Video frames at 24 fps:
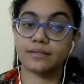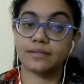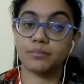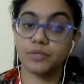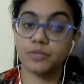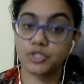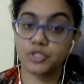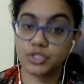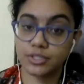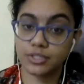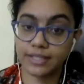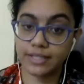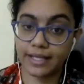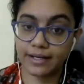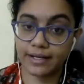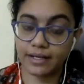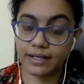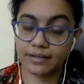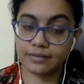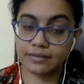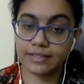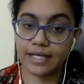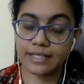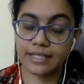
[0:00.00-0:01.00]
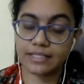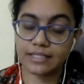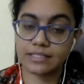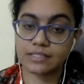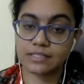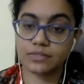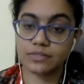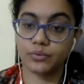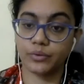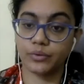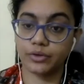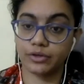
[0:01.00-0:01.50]
Mission that
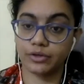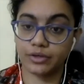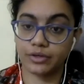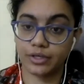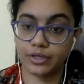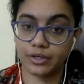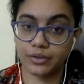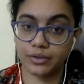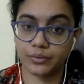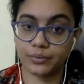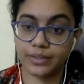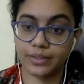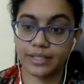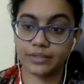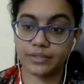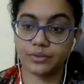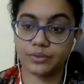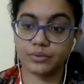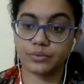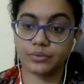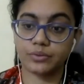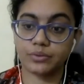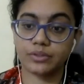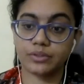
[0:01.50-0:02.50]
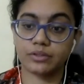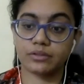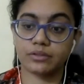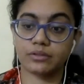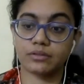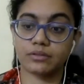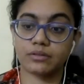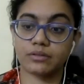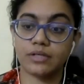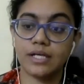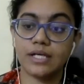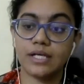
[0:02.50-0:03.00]
is going around, and
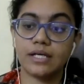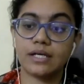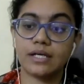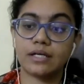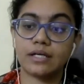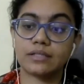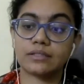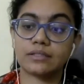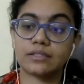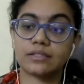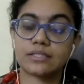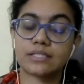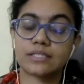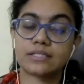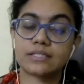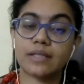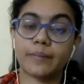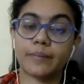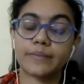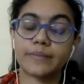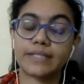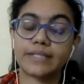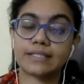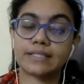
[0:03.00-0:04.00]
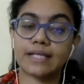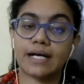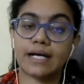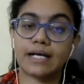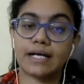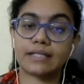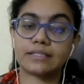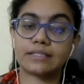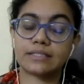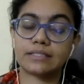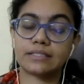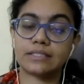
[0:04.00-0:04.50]
this is something
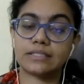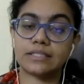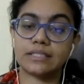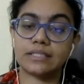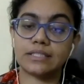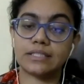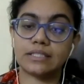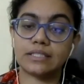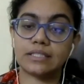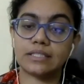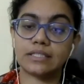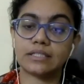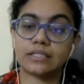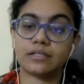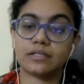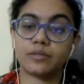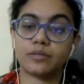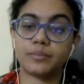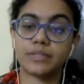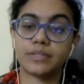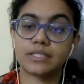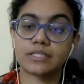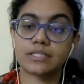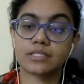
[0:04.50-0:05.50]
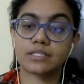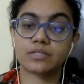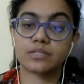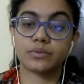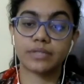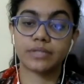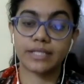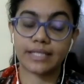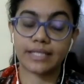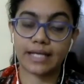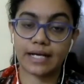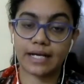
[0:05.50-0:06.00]
that the government is
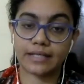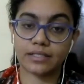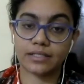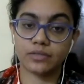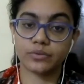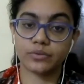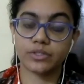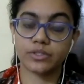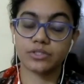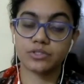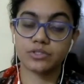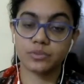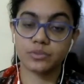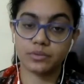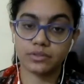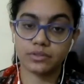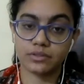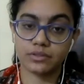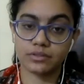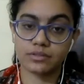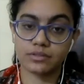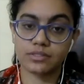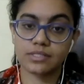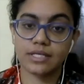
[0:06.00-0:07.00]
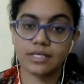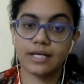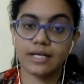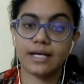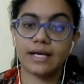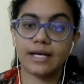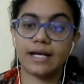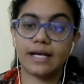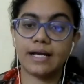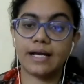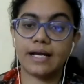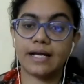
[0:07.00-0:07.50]
looking at and looking towards.
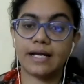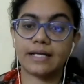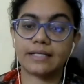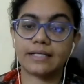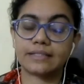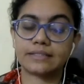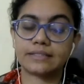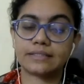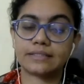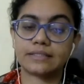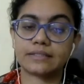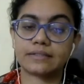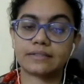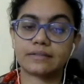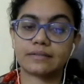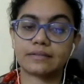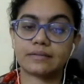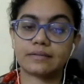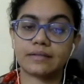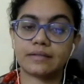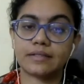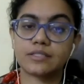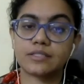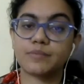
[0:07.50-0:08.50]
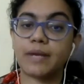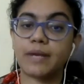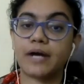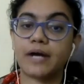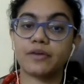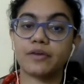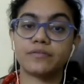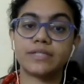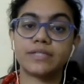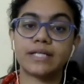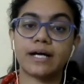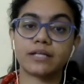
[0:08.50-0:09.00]
And it's part
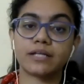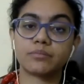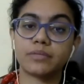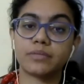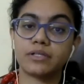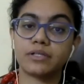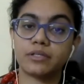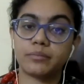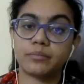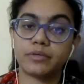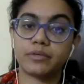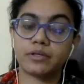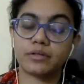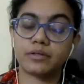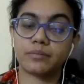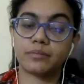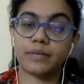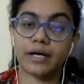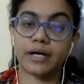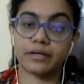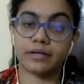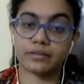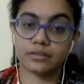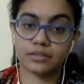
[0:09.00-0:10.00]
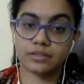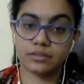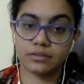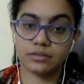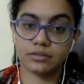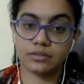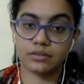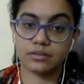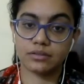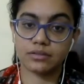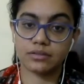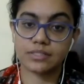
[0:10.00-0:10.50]
of the Atmanirbhar Bharat
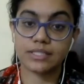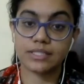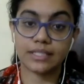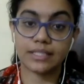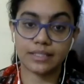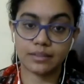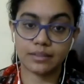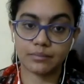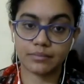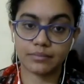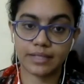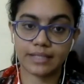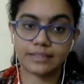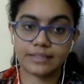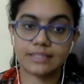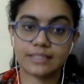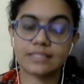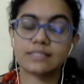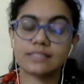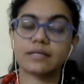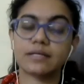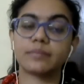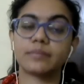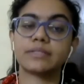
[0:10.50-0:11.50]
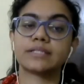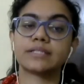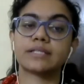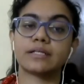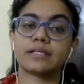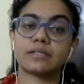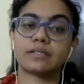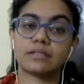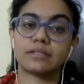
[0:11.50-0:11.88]
scheme, and this is something that